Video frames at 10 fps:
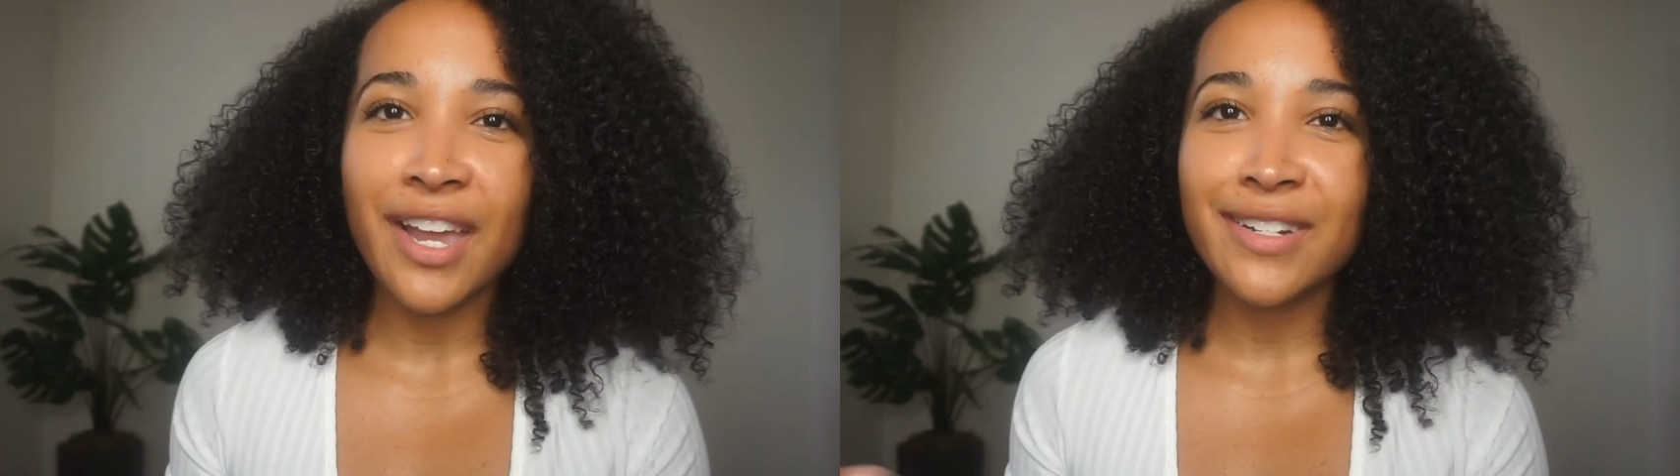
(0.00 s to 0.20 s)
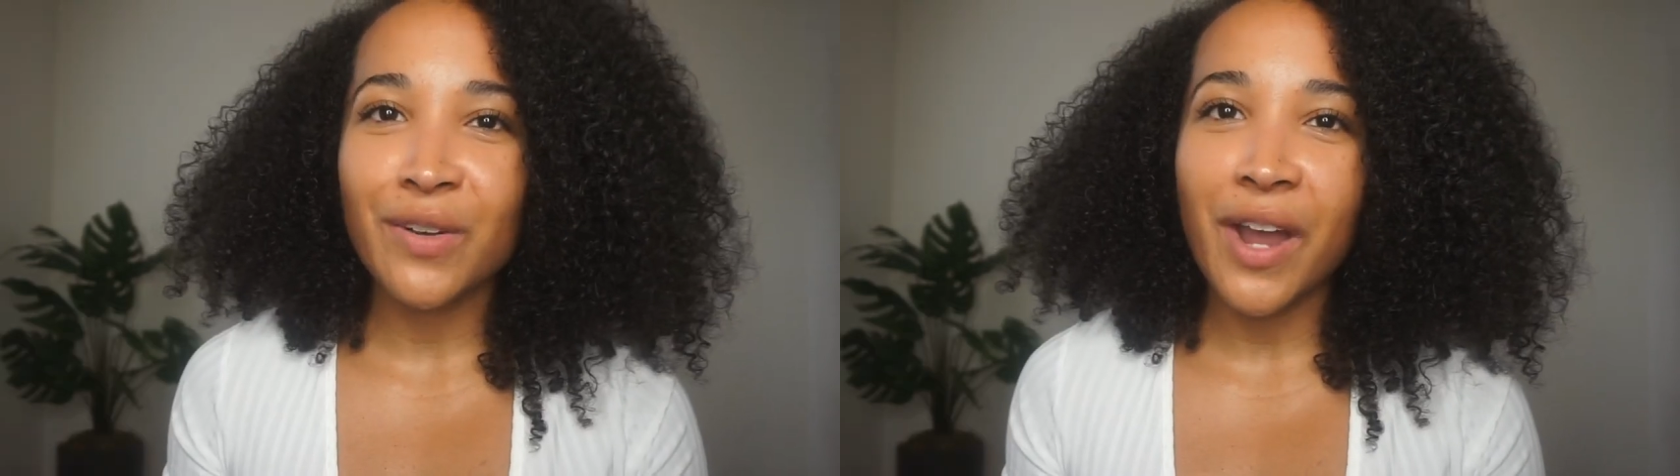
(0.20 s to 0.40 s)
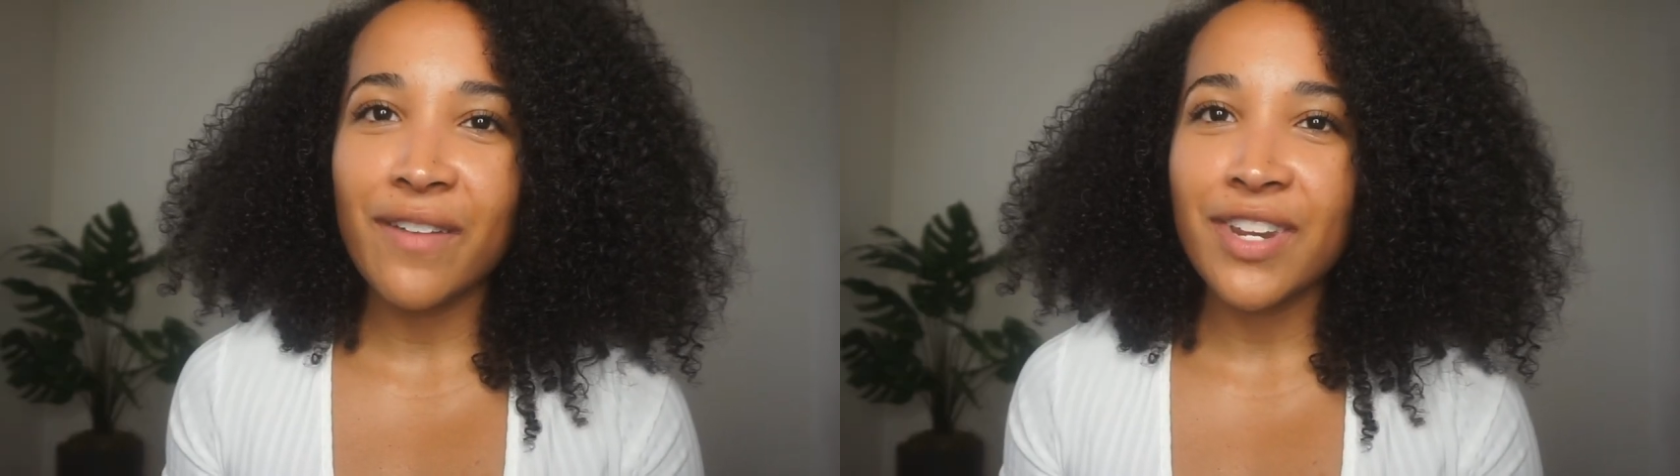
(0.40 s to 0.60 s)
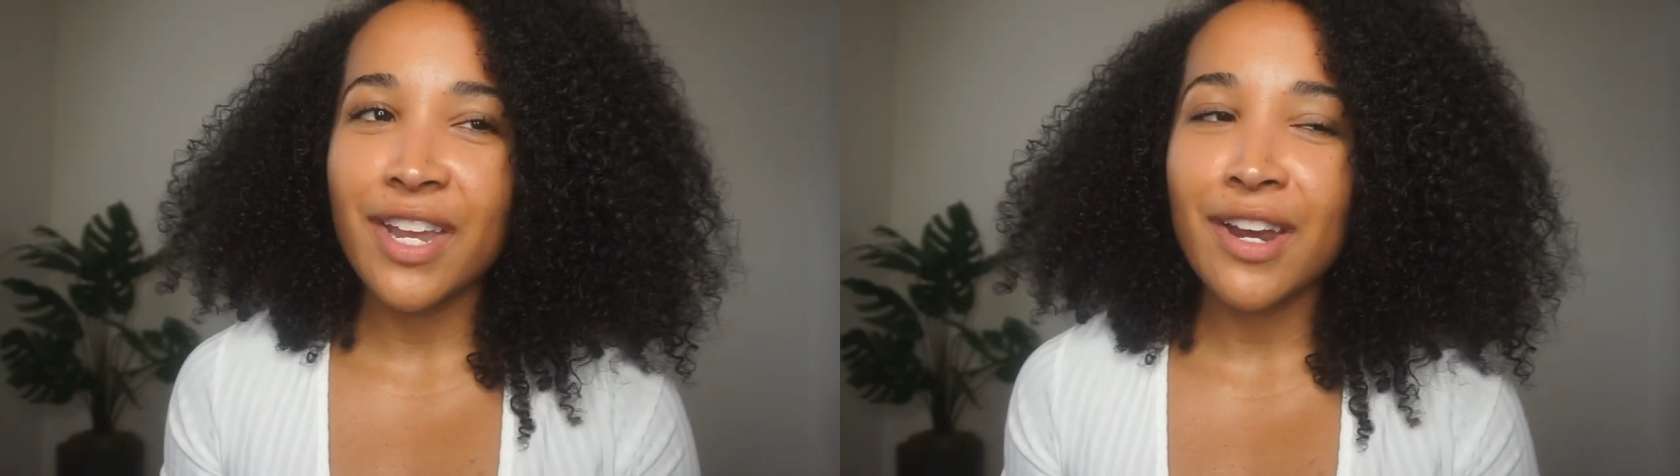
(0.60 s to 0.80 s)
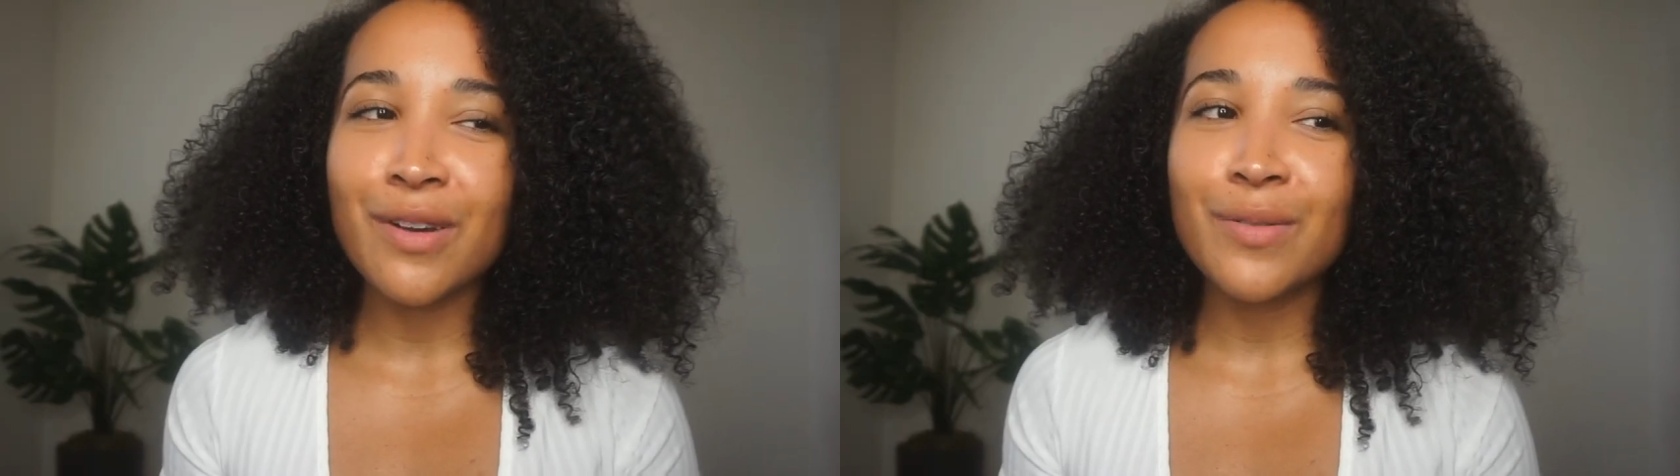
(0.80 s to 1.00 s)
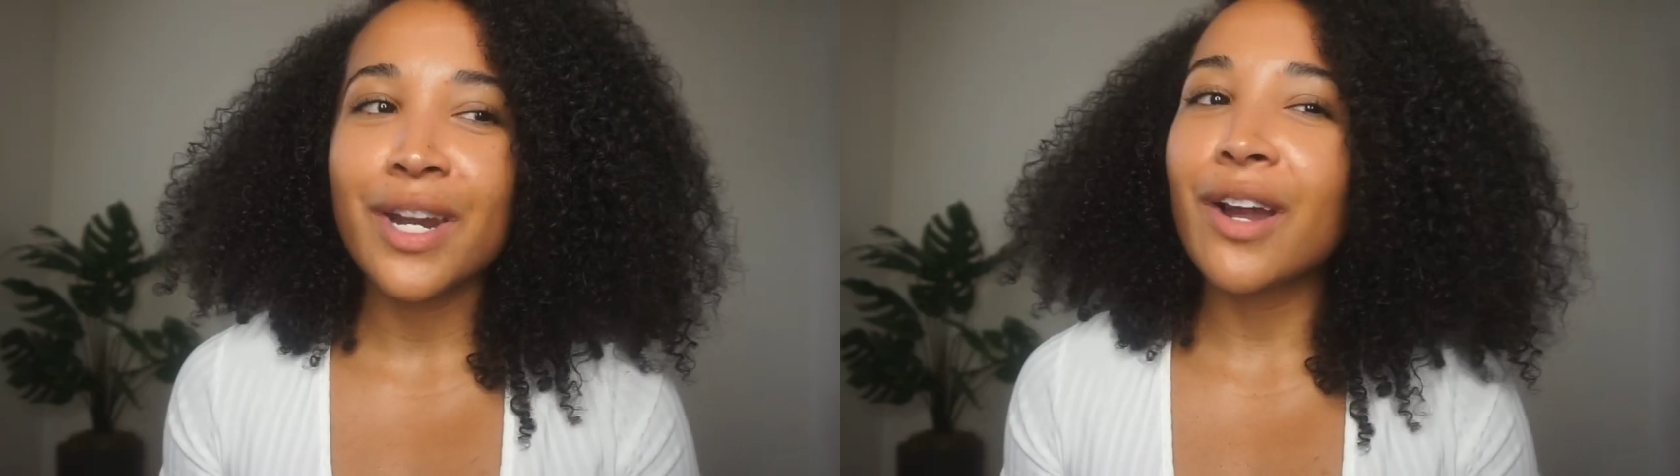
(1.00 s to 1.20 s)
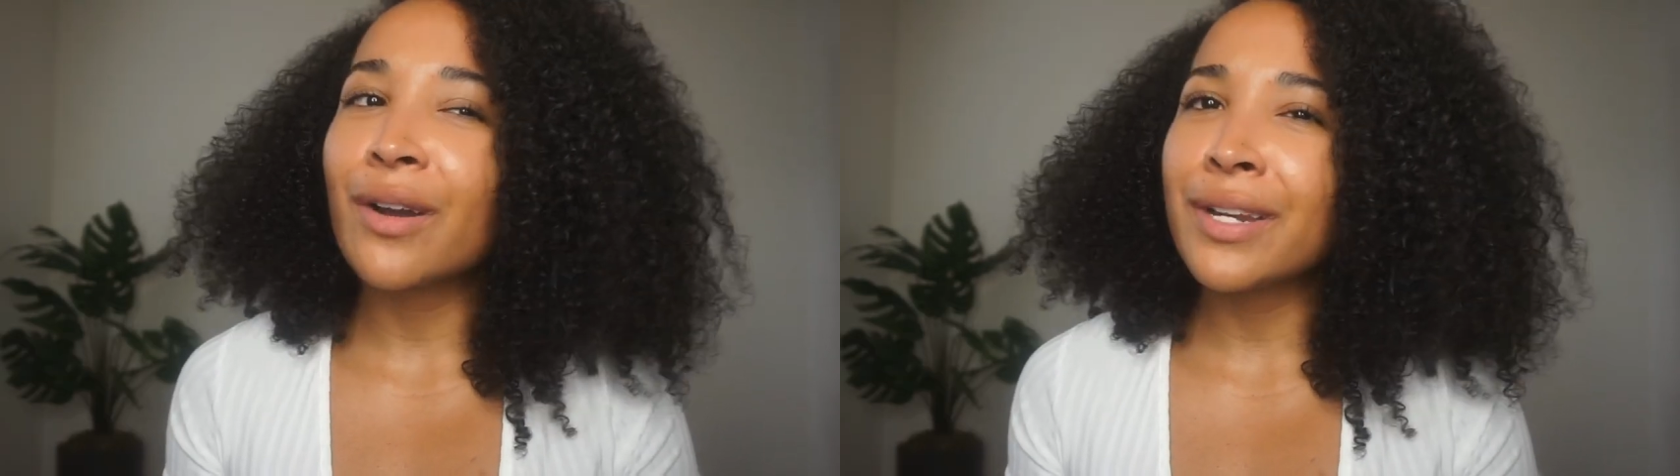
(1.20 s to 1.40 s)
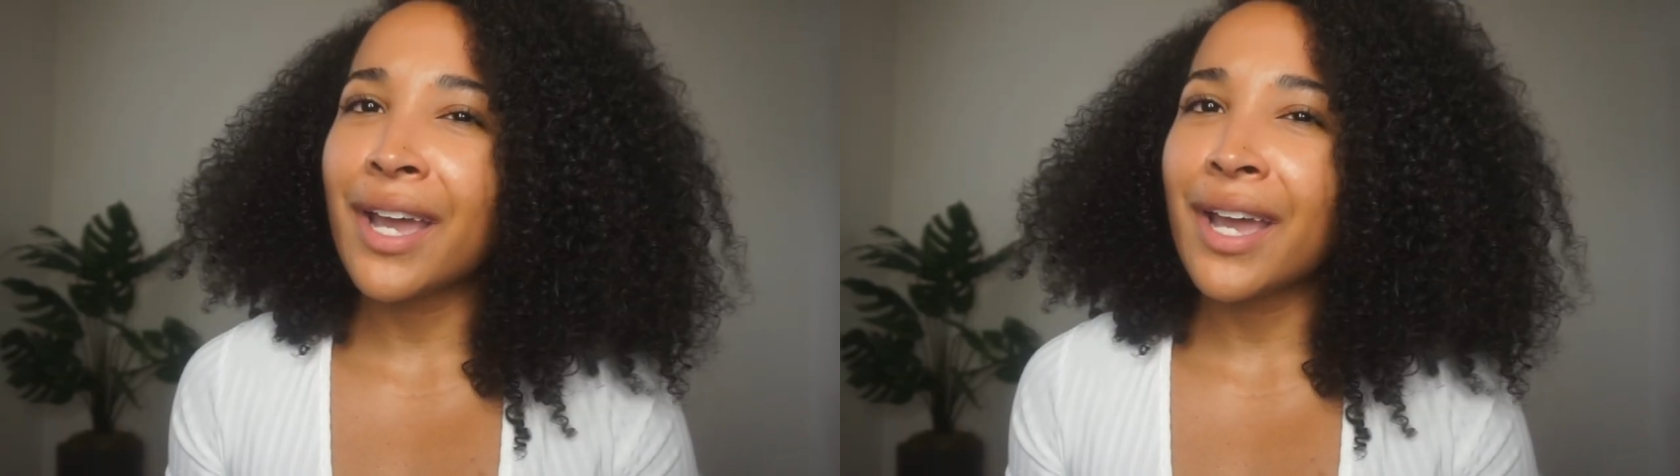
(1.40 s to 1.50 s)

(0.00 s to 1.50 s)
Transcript: I don't have any hair when I already